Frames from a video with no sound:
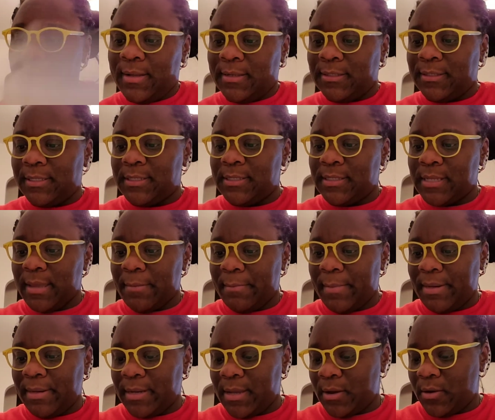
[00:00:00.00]
just let me
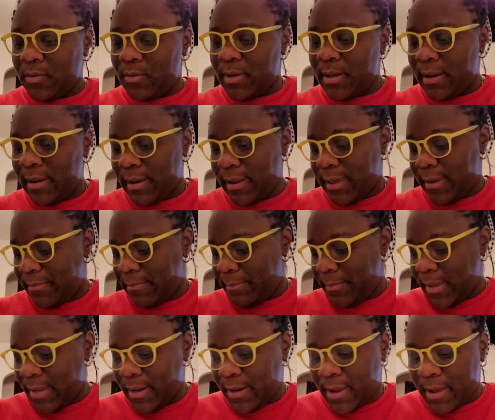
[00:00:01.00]
know. Let
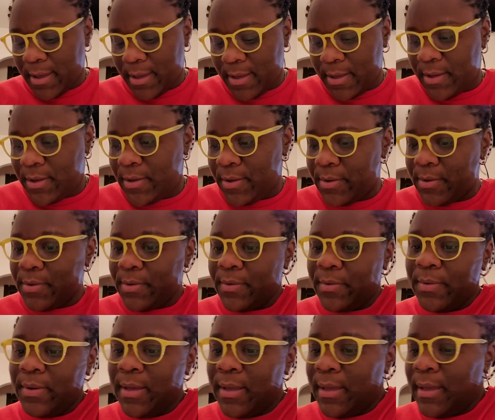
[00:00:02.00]
me
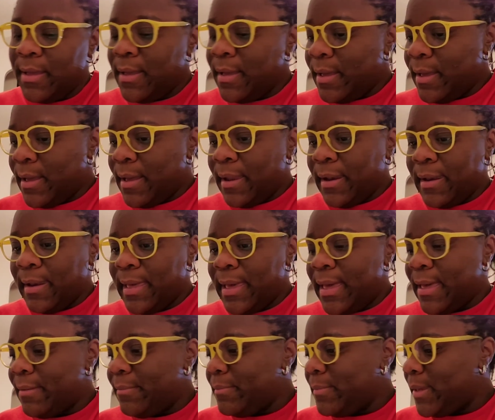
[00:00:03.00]
know.
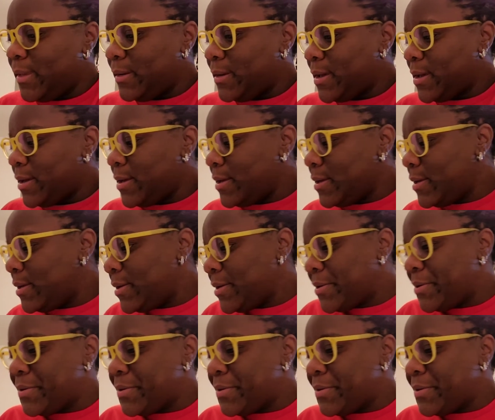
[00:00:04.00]
Let me know